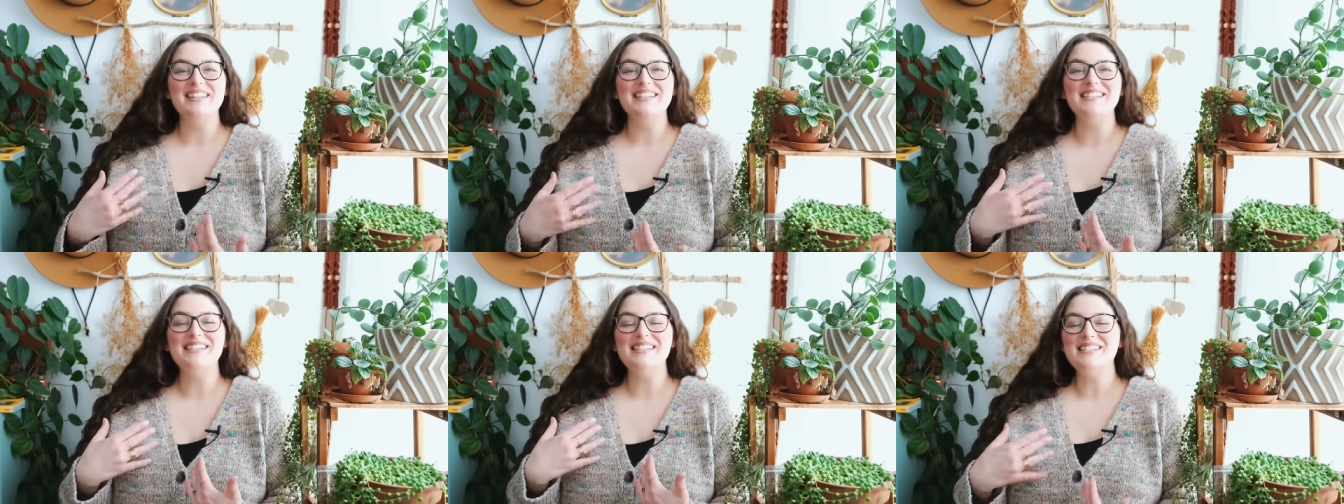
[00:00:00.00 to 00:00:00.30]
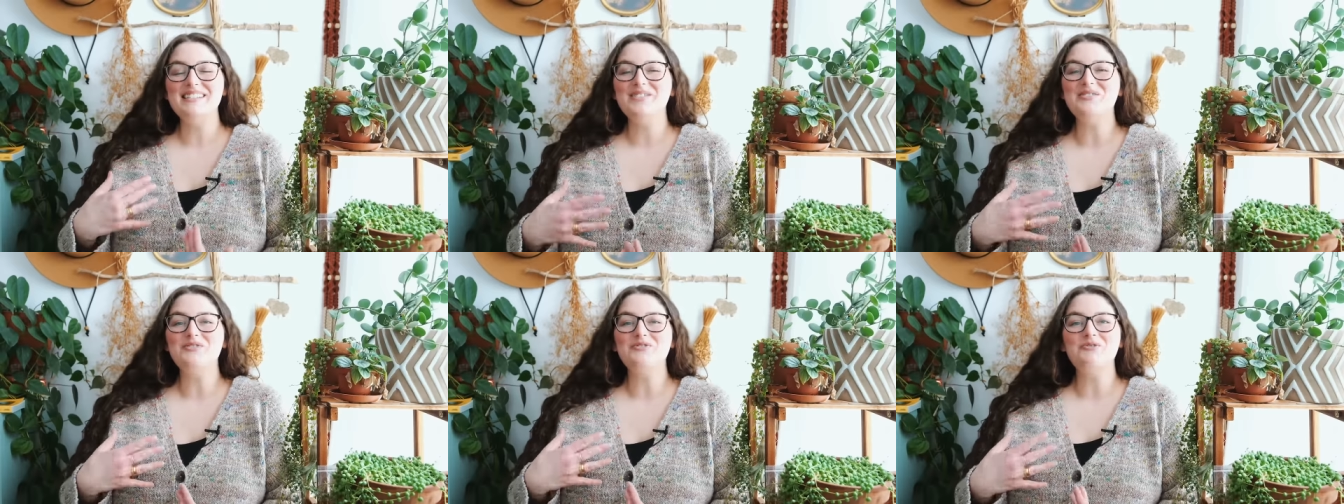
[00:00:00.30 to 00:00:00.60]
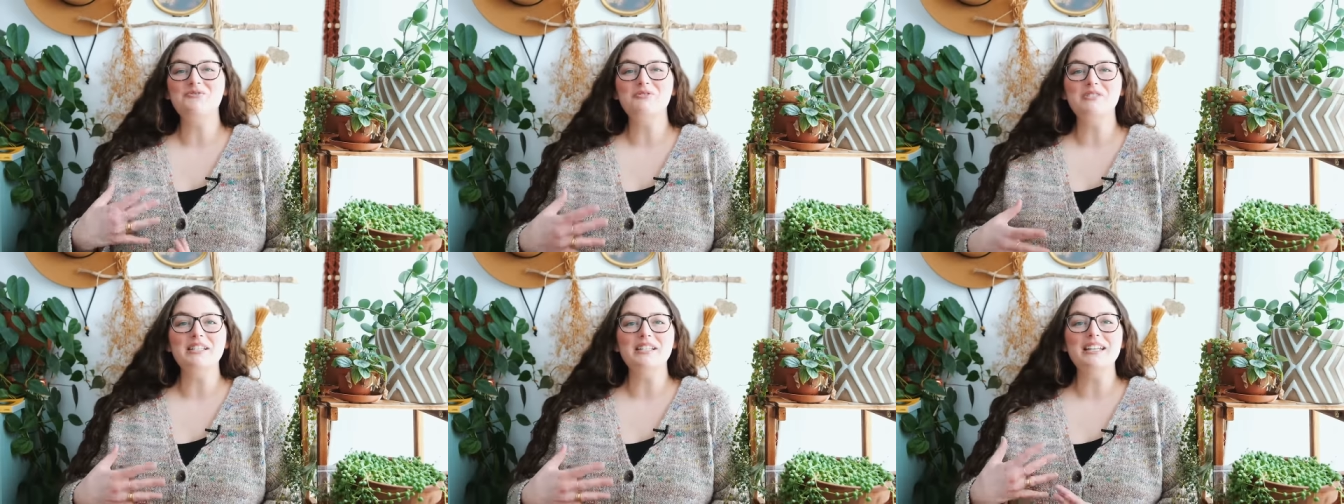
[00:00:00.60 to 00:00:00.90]
this is a
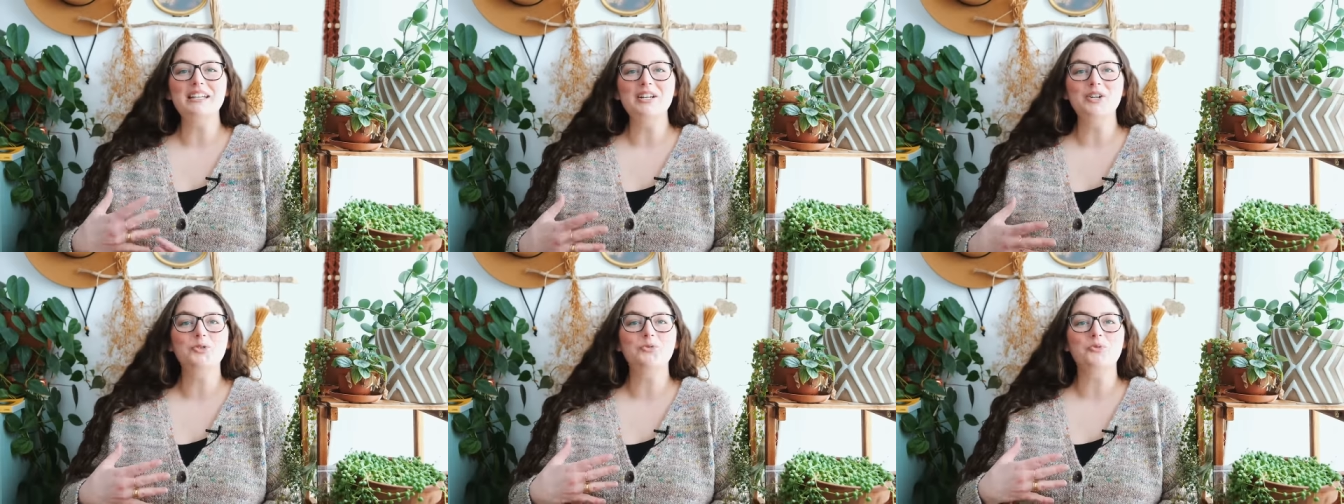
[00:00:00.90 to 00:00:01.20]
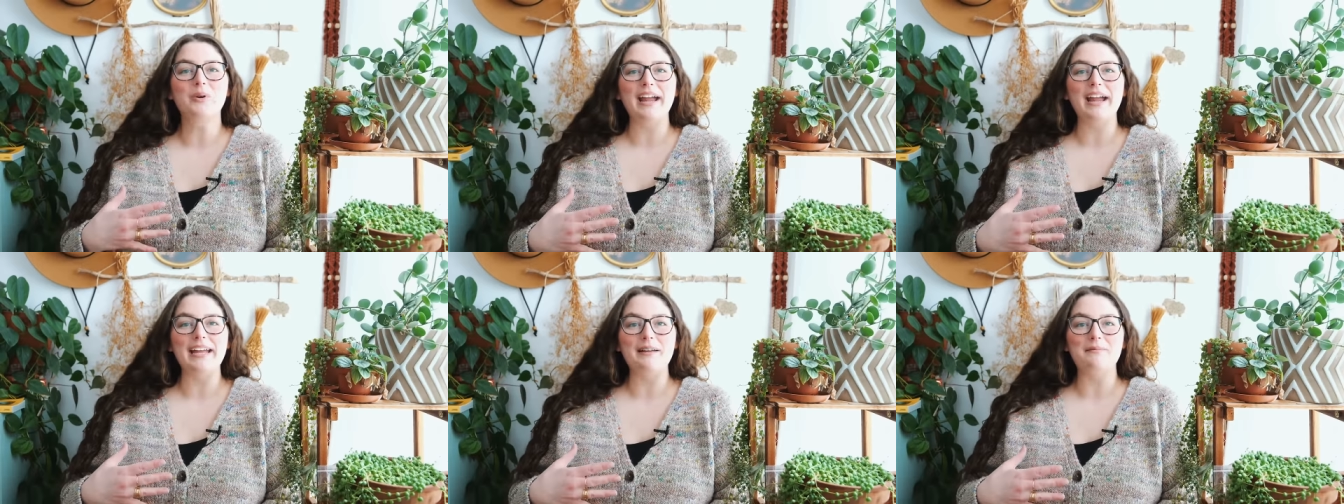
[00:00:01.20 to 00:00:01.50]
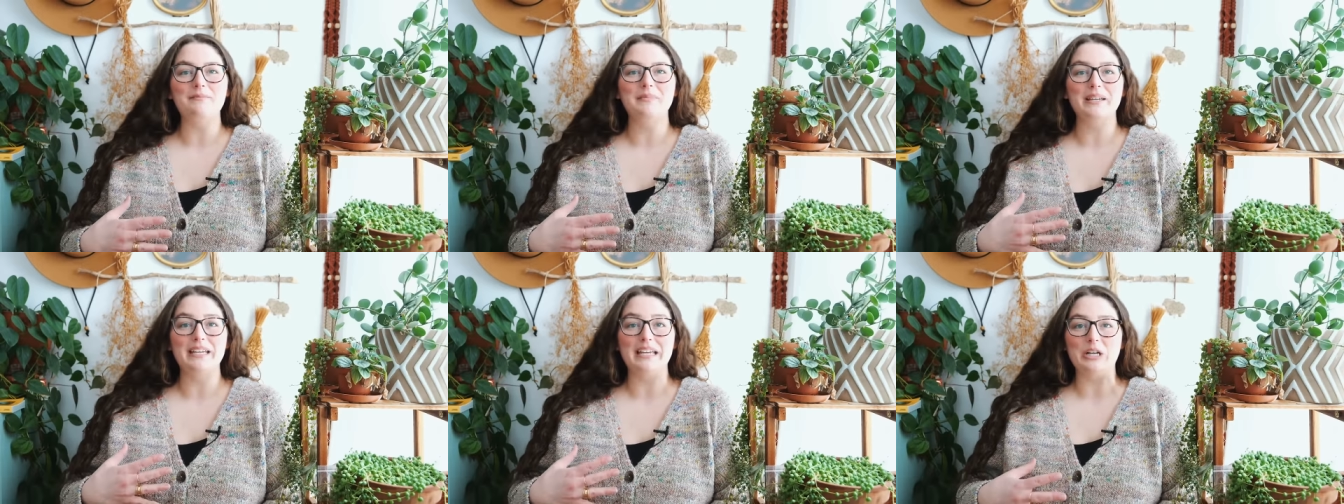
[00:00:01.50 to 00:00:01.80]
really
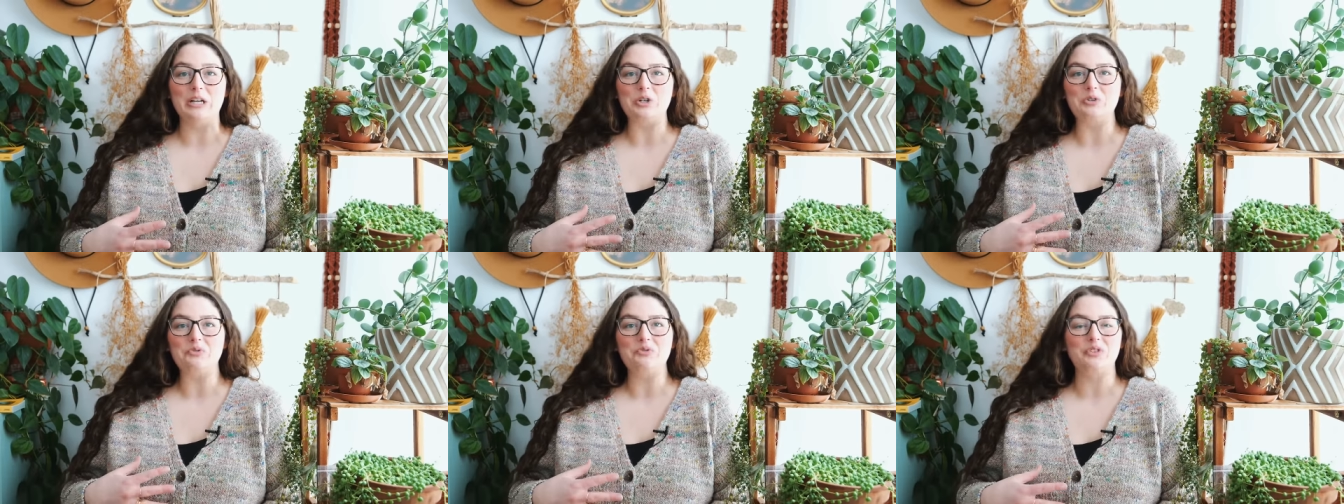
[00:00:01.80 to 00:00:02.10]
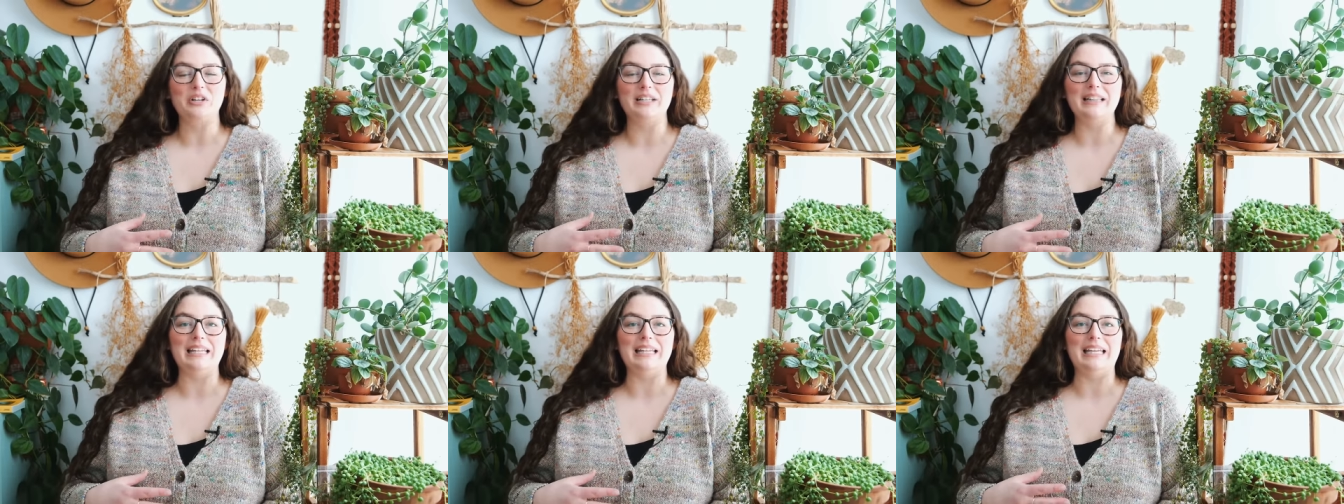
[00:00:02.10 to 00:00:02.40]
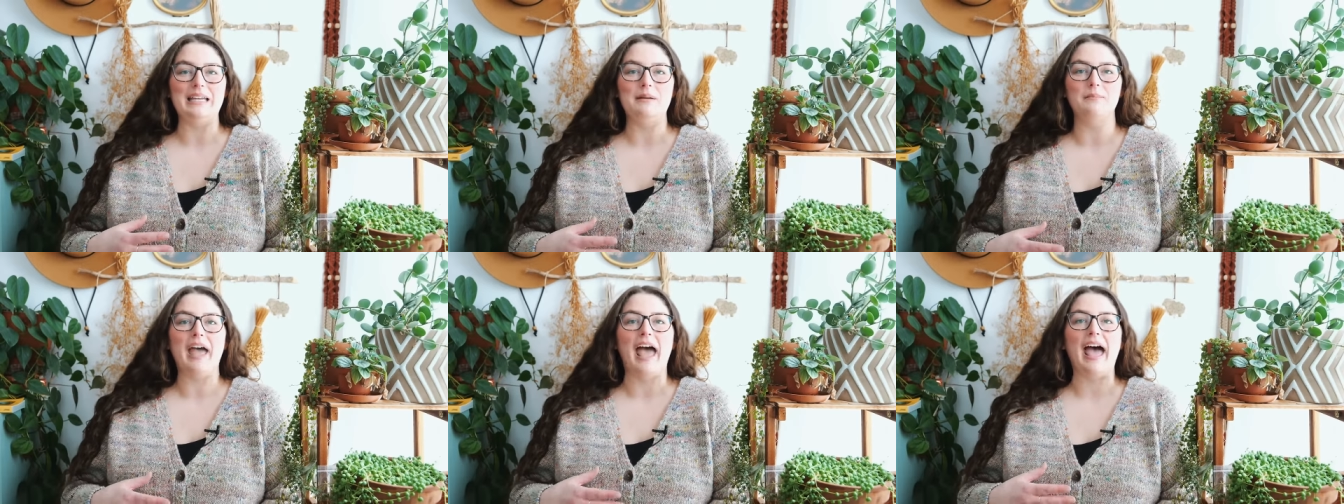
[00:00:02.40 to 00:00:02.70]
great beginner
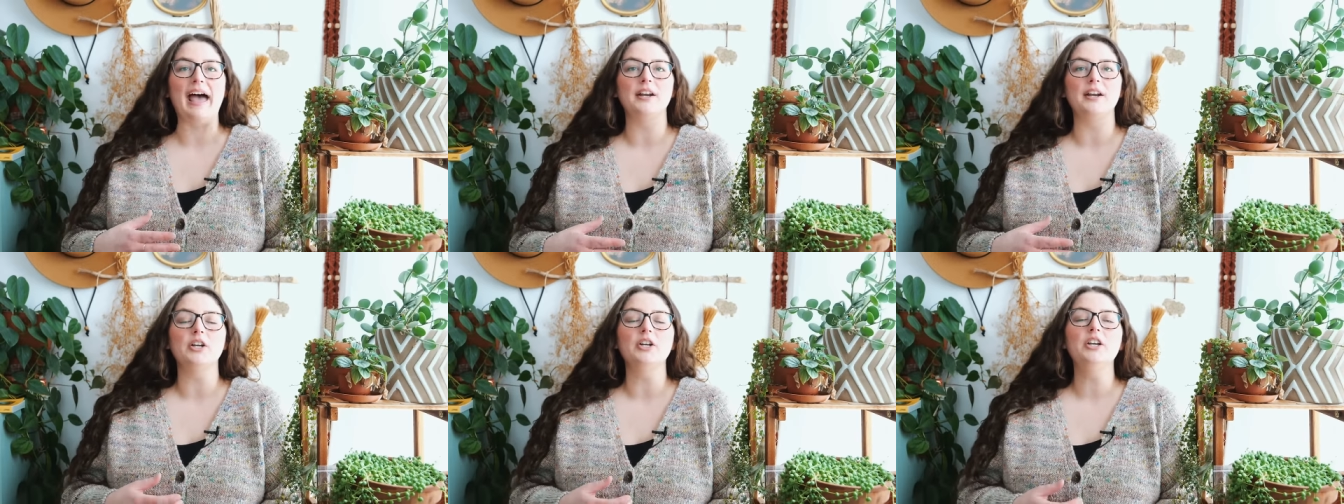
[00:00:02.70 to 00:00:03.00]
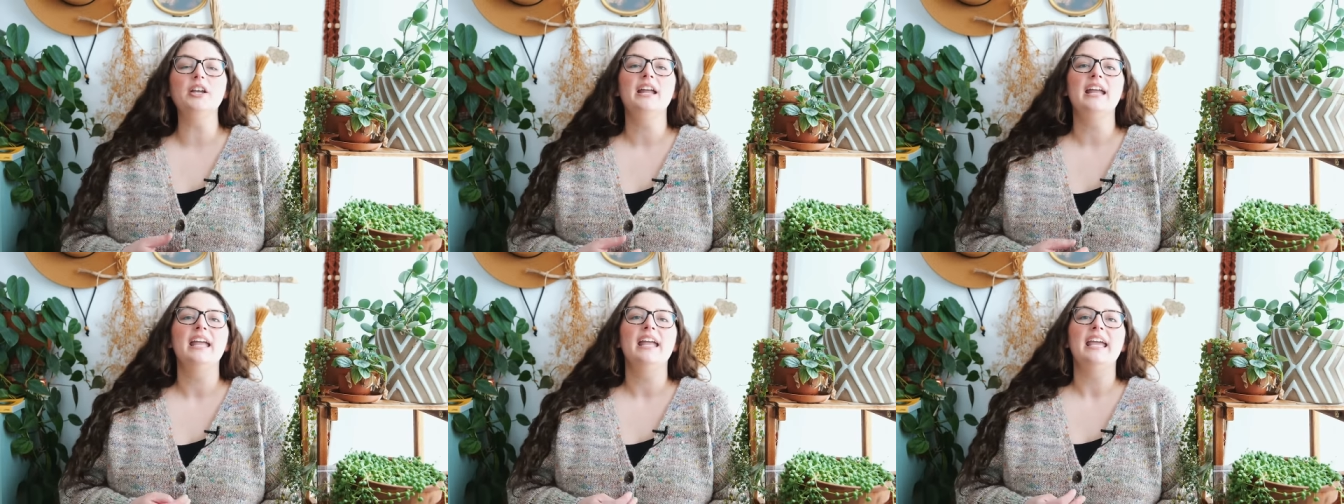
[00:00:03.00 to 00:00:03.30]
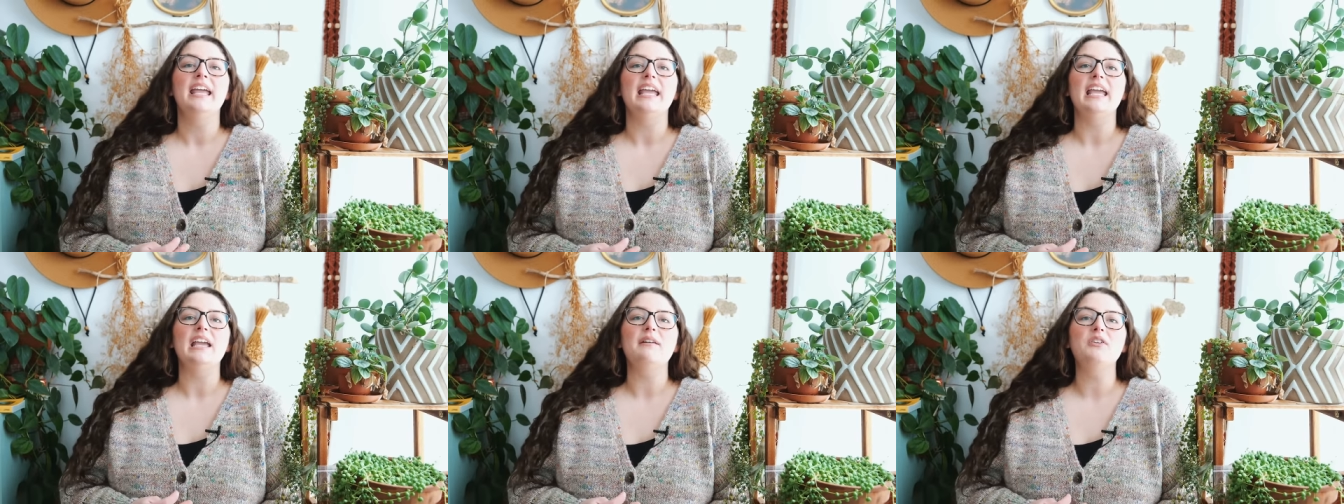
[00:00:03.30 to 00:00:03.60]
friendly pattern.
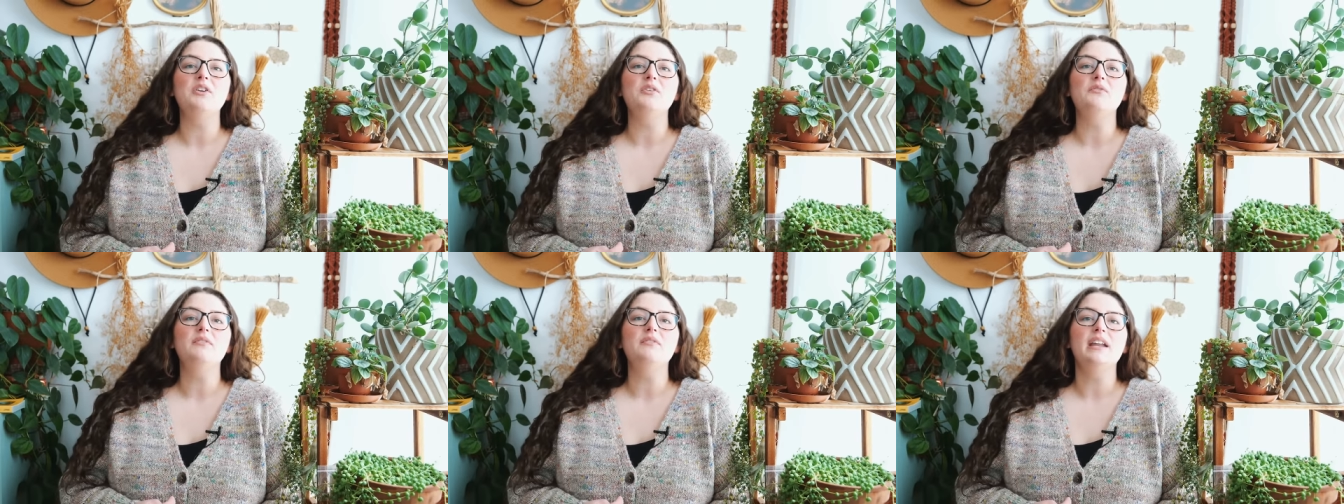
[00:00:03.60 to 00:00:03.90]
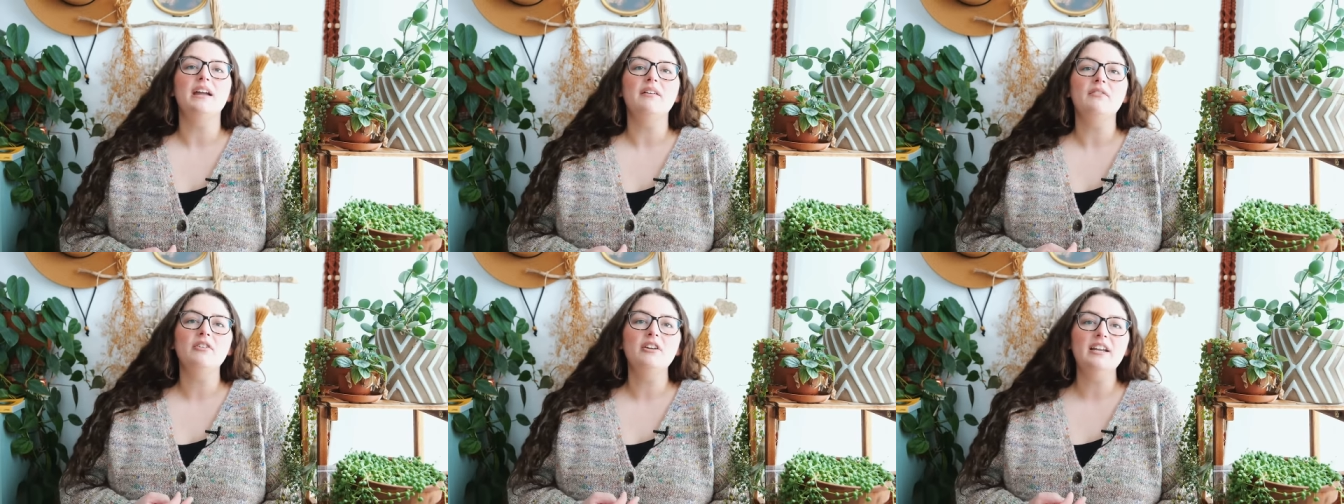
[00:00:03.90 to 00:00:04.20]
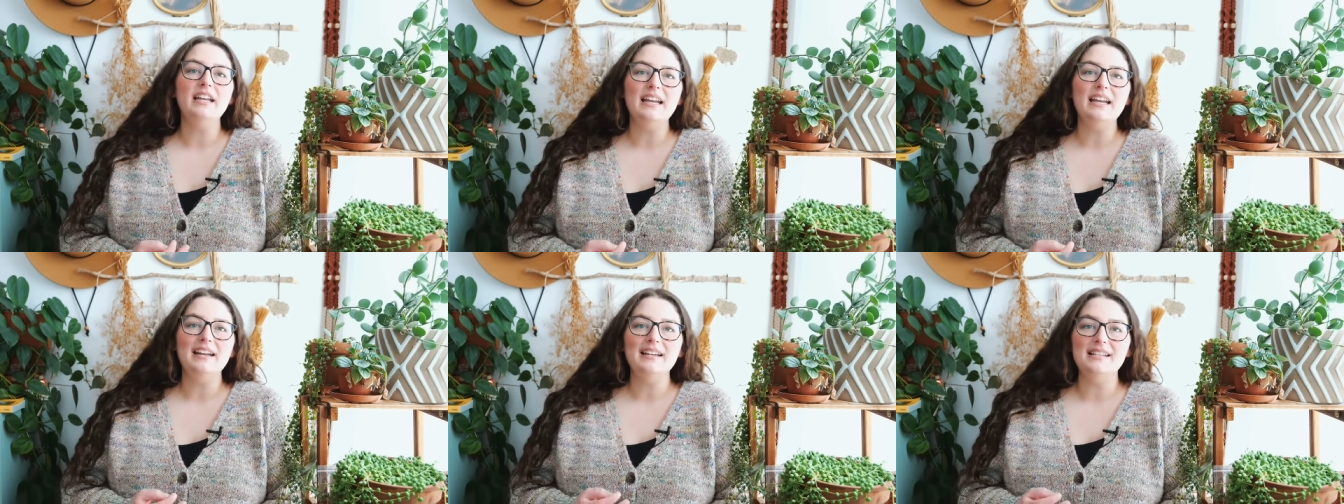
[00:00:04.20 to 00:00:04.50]
If you've never
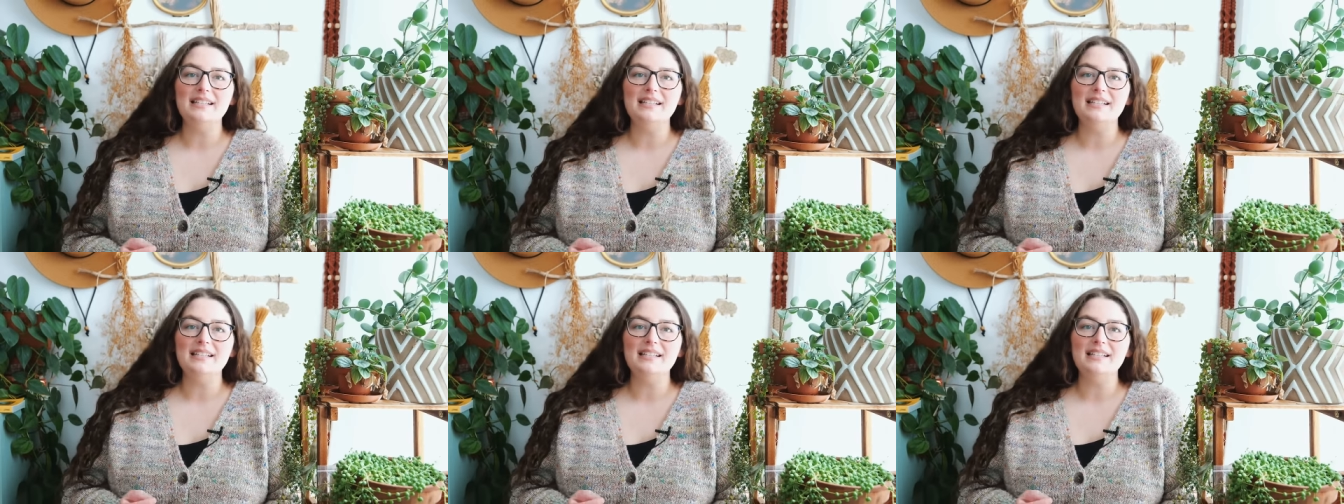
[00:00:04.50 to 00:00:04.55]
knit a